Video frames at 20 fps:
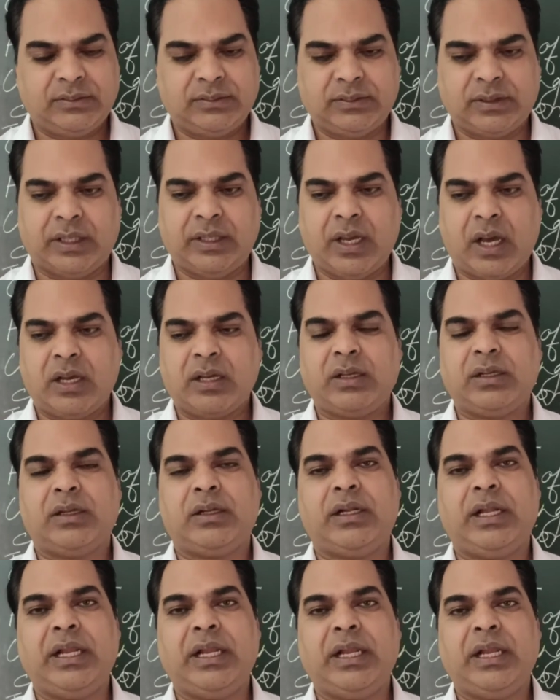the young
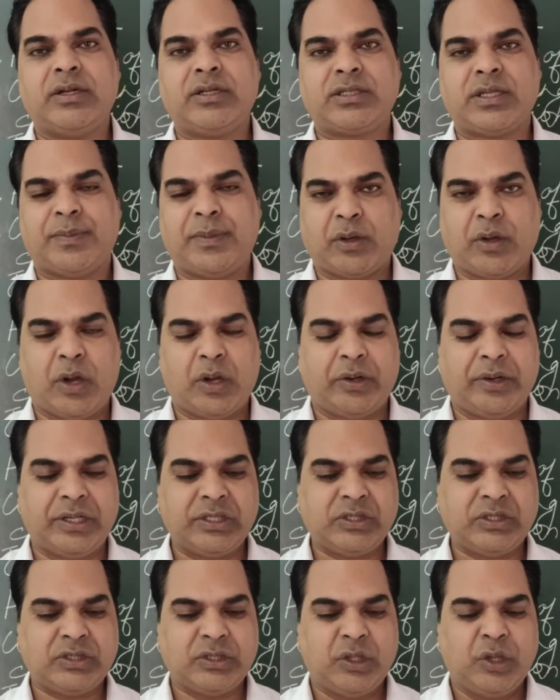leaders of the
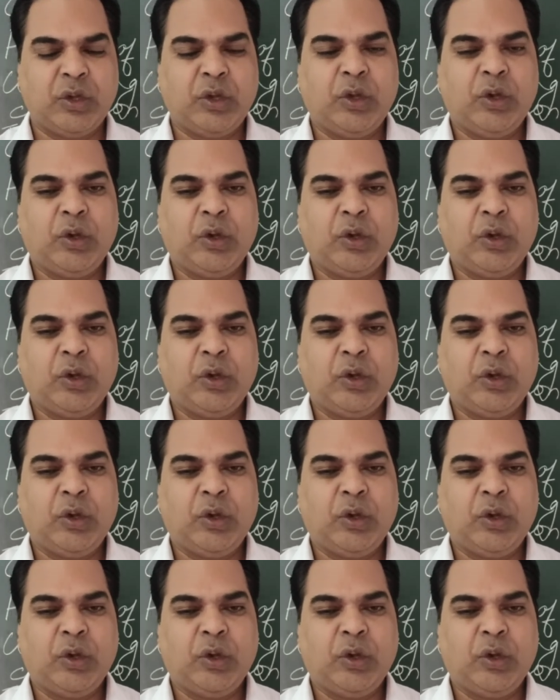Congress,